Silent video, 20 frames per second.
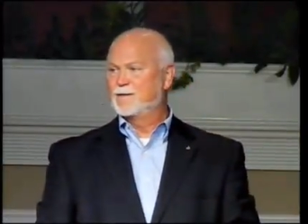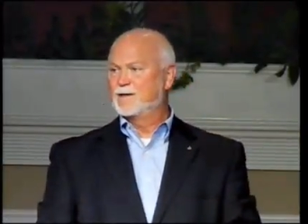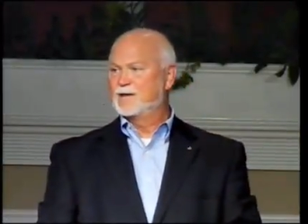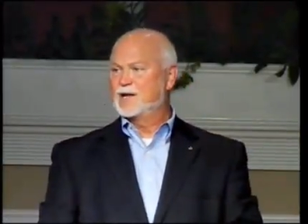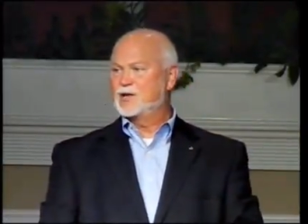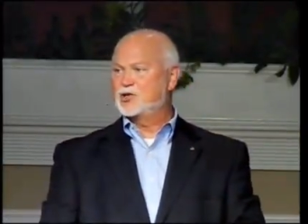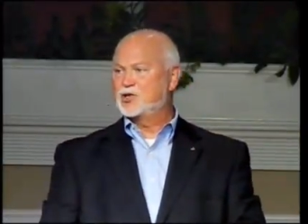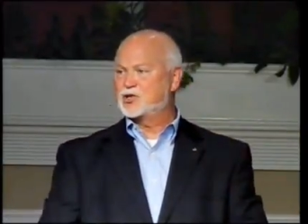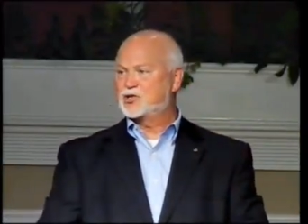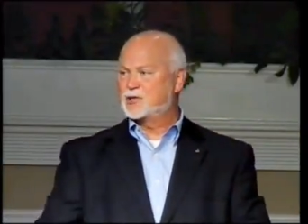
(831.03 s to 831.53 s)

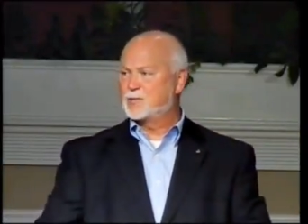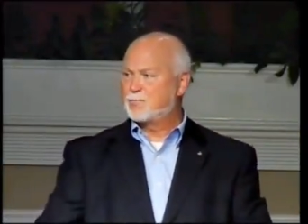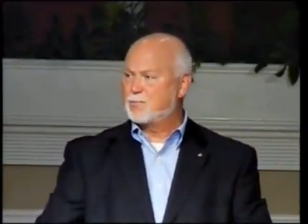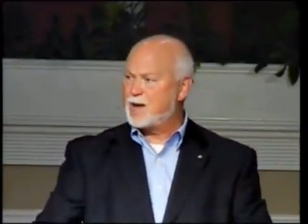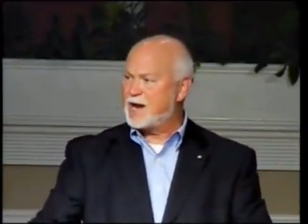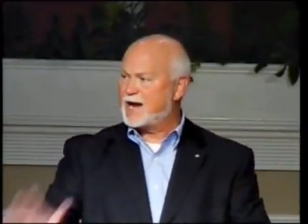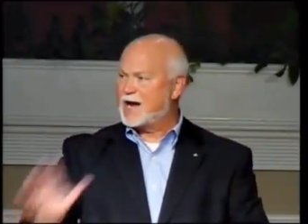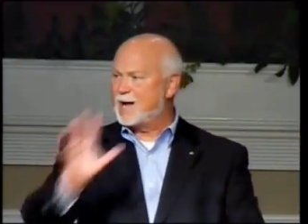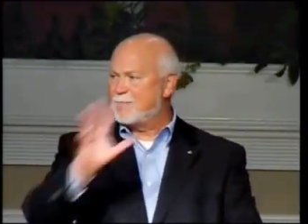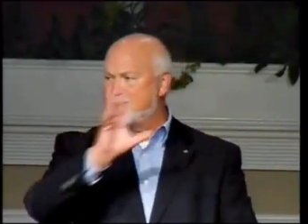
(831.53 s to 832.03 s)
And just to
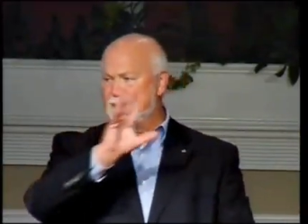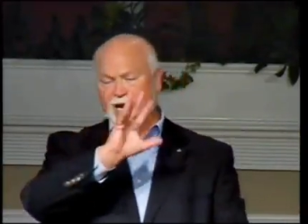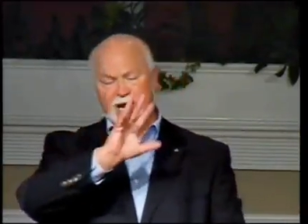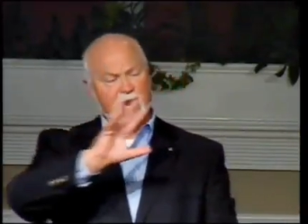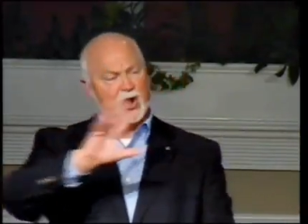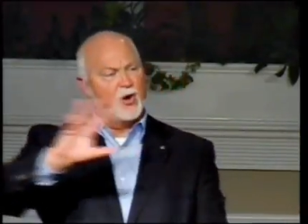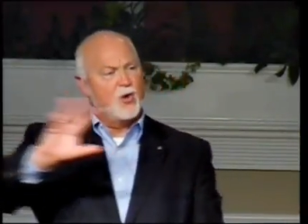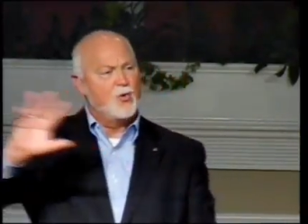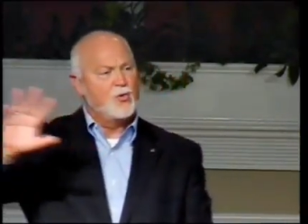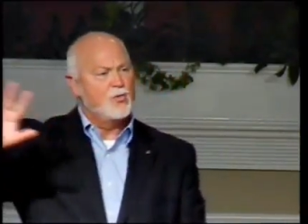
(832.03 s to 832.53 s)
pick up and
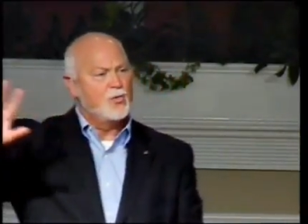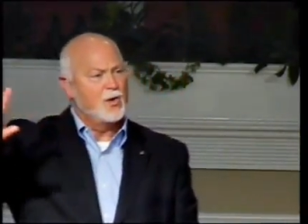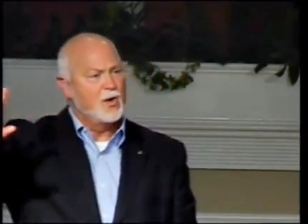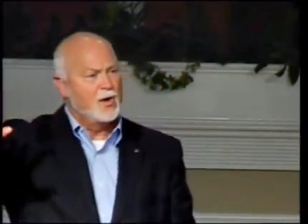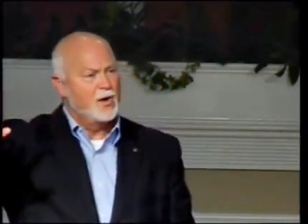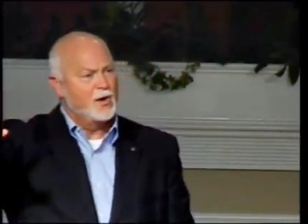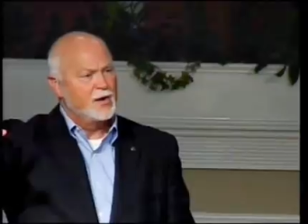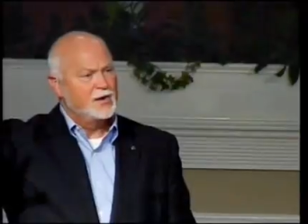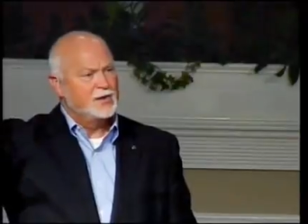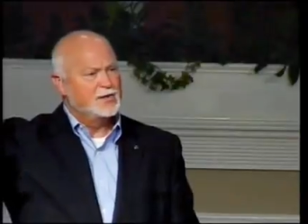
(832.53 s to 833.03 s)
go
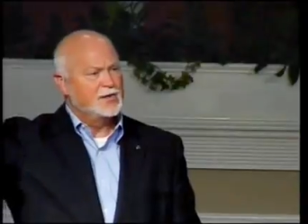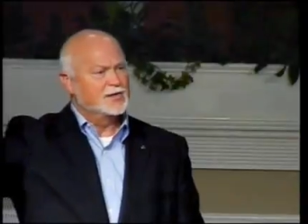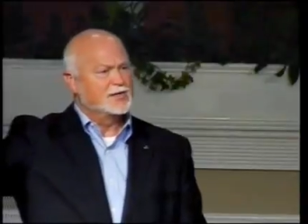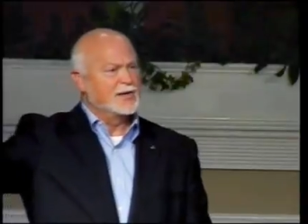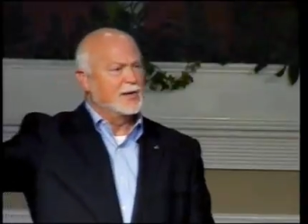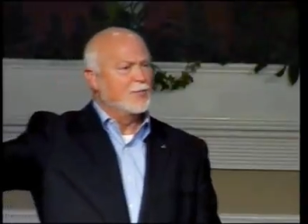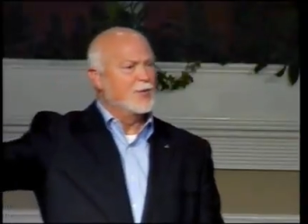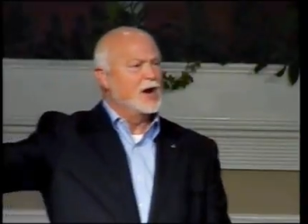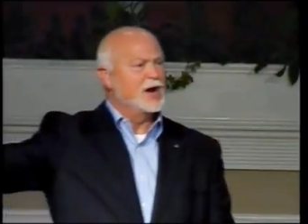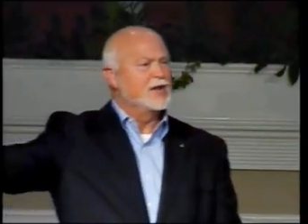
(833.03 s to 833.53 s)
to
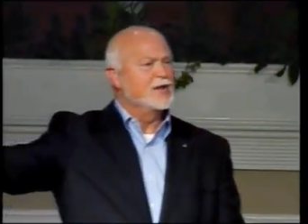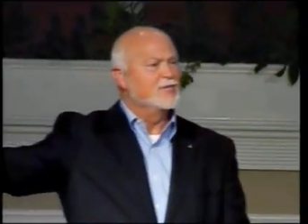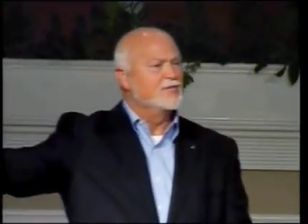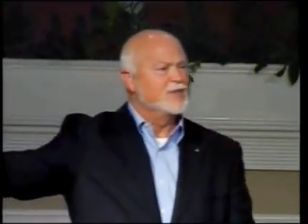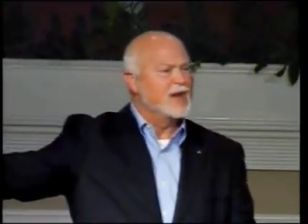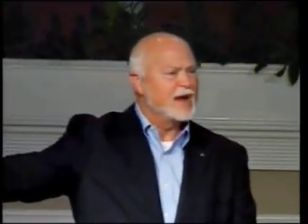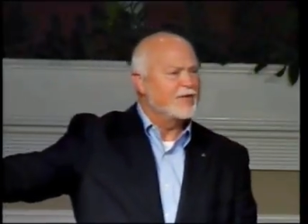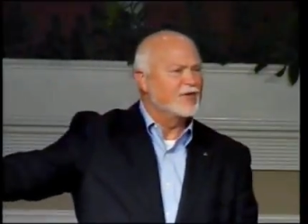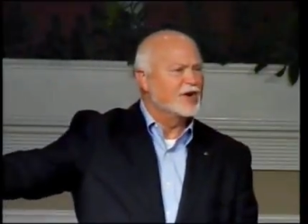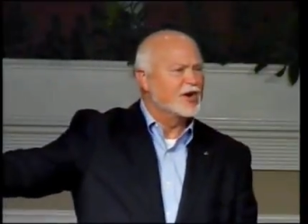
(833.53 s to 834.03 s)
somewhere you've
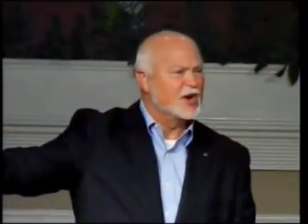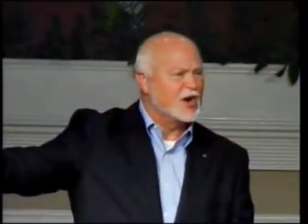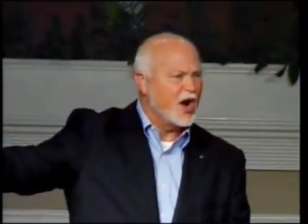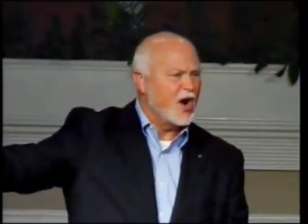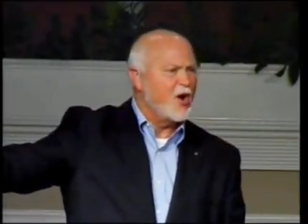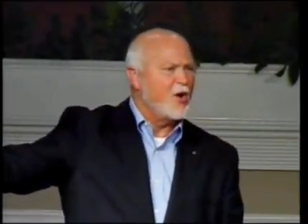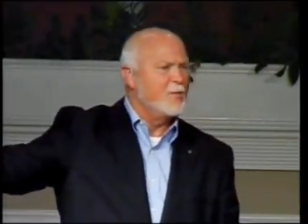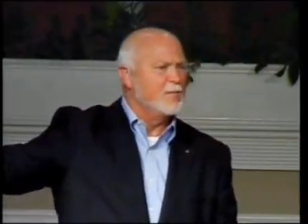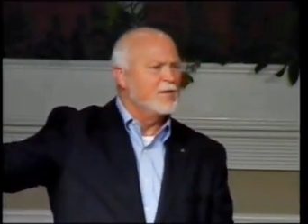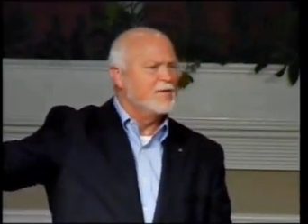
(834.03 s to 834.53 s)
never
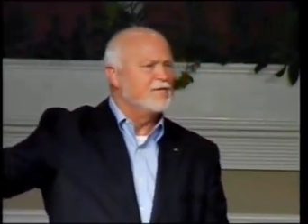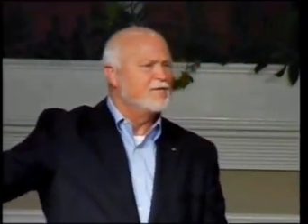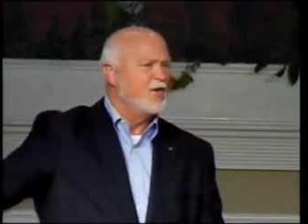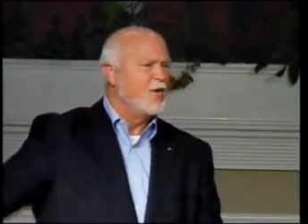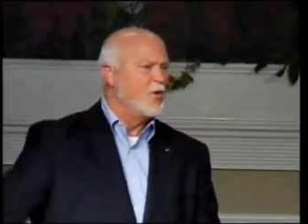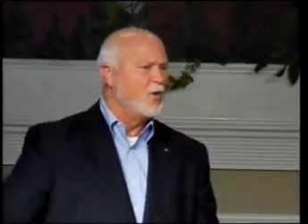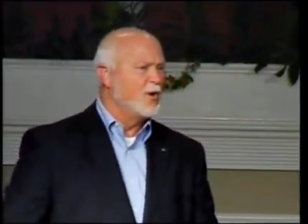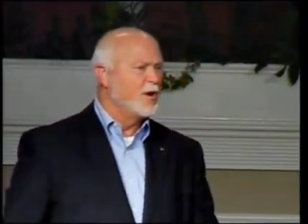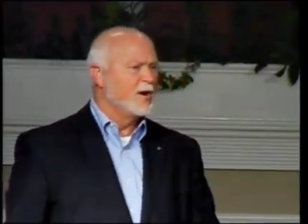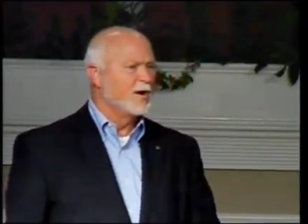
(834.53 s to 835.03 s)
gone
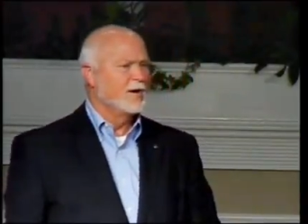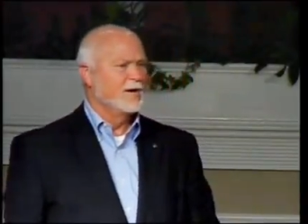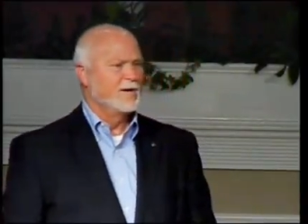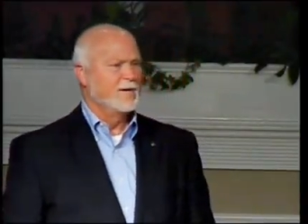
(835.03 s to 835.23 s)
before?